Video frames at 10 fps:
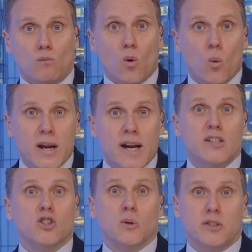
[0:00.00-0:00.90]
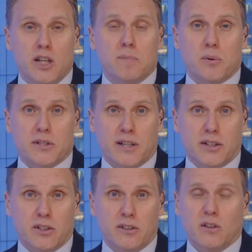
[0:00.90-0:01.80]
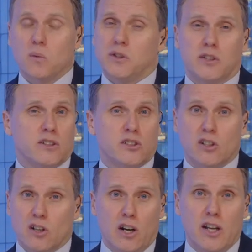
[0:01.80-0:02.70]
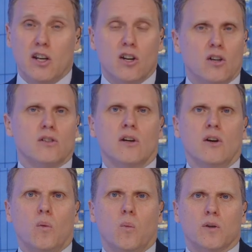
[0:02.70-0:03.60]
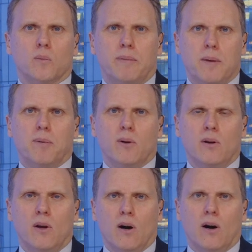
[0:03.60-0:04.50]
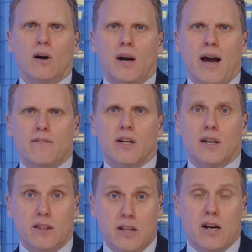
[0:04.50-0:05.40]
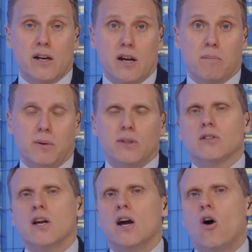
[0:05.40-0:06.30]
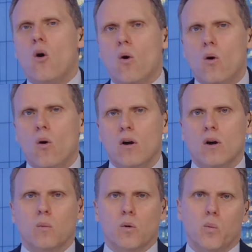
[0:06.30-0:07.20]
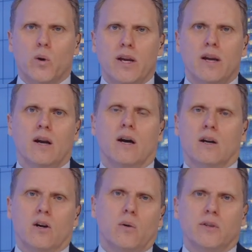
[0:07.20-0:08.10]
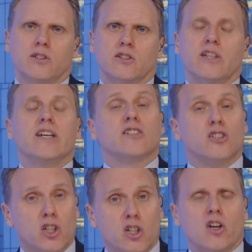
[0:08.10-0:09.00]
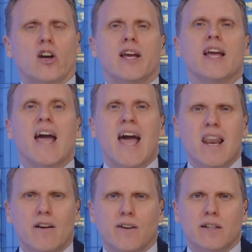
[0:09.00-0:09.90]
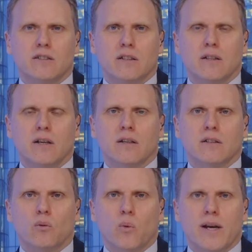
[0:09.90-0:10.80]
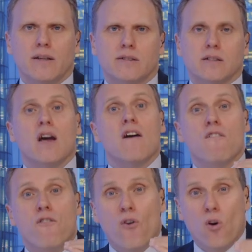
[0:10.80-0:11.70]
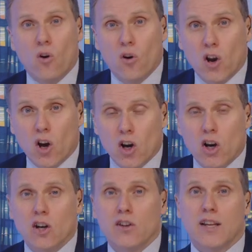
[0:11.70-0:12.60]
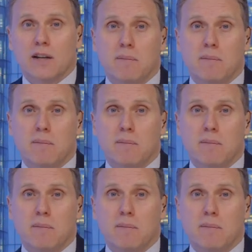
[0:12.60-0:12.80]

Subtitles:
we get into a deep recession, which is certainly not what people are having in their numbers, or what we are going to see is certainly elevated rates for longer. That